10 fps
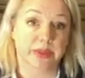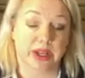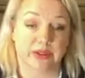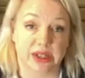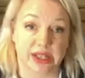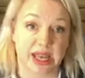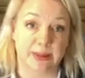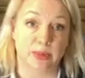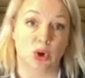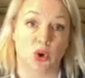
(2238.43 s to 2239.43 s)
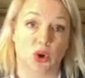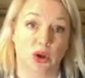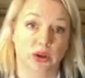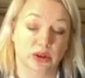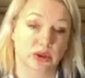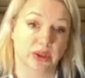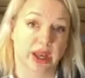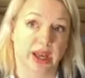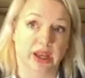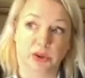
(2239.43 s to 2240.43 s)
there is a blog on
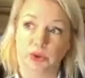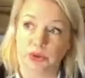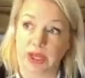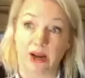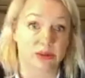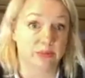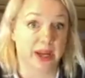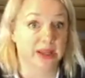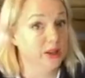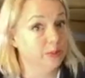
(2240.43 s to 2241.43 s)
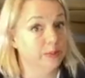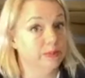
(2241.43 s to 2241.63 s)
there called How to Paint Your